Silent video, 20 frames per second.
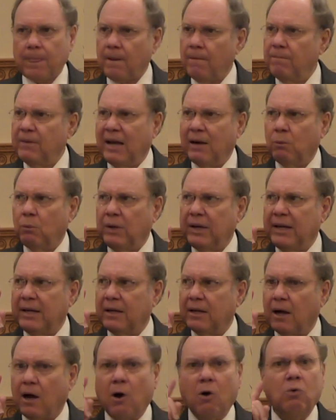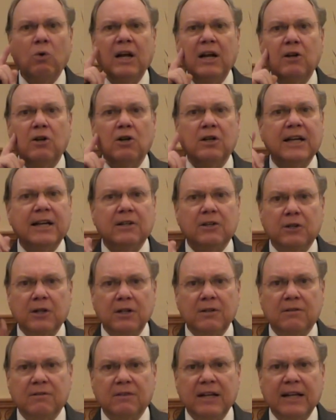that we only look at
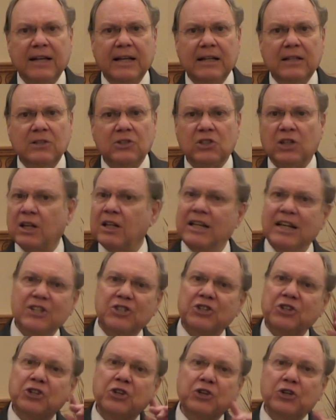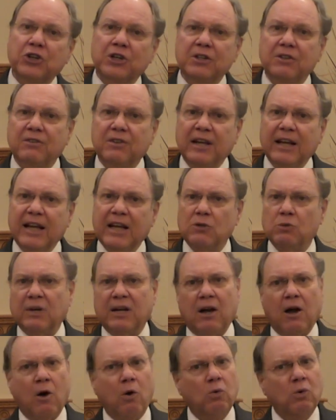good things, listen to good things, we
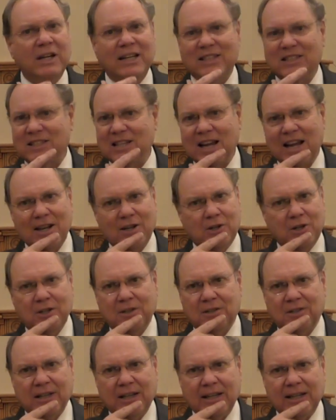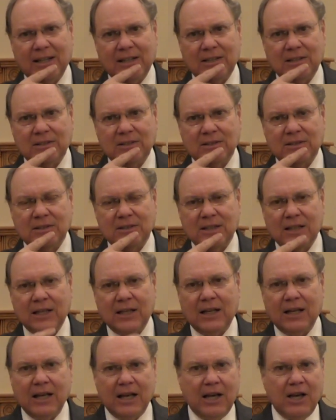only say good things.
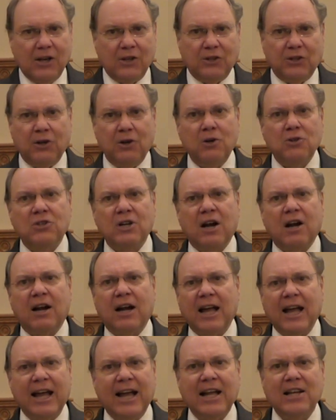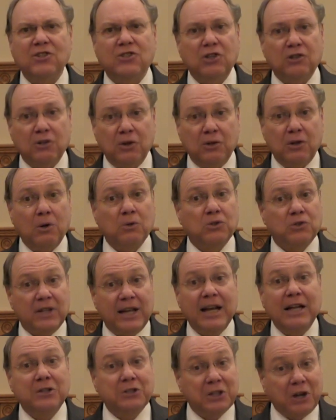Use our hands to do those
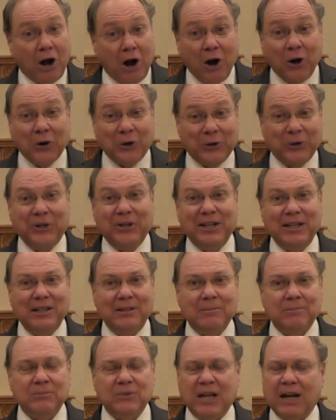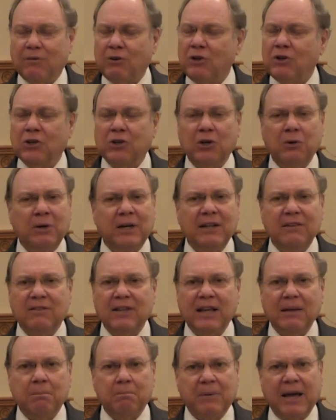things that are good, never to do
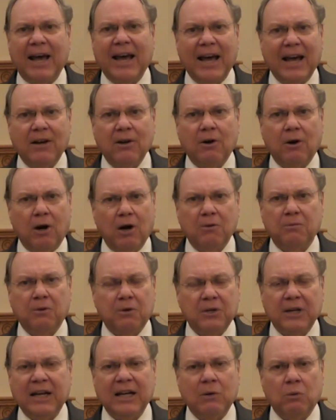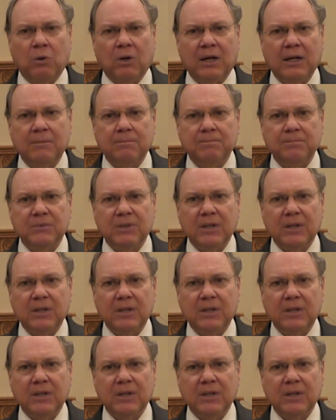anything bad or hurtful to anyone.